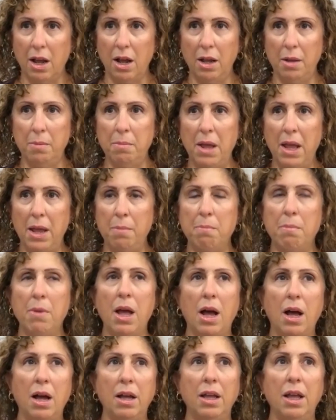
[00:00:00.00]

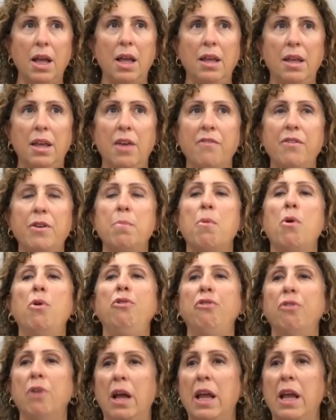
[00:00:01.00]
give an emotion,